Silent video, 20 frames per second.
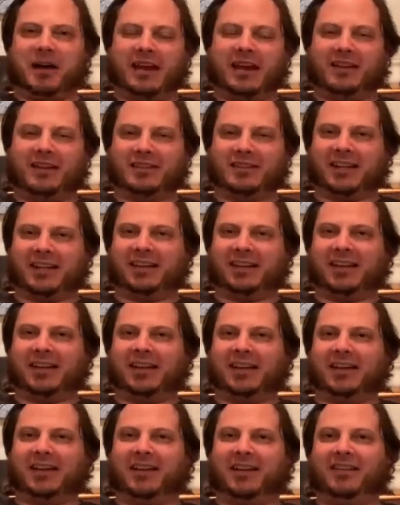debate, because I
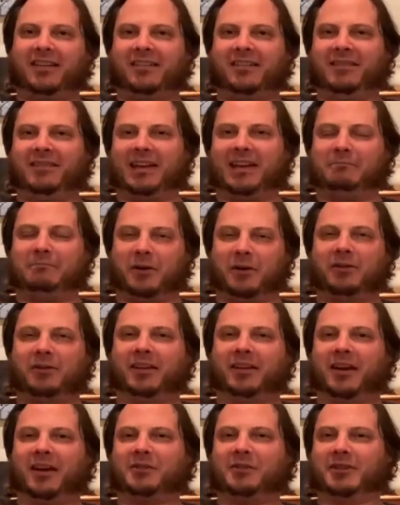think in
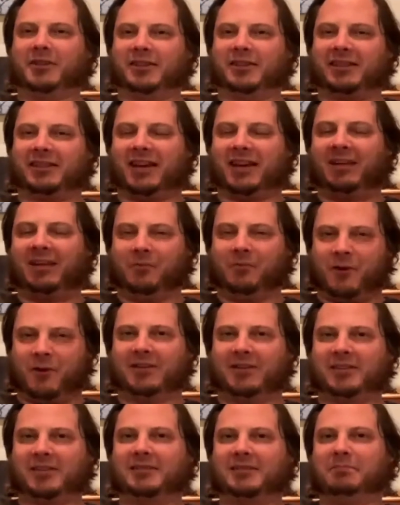both countries it
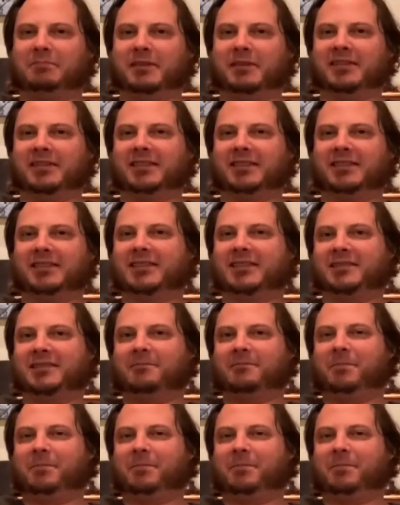works as a business.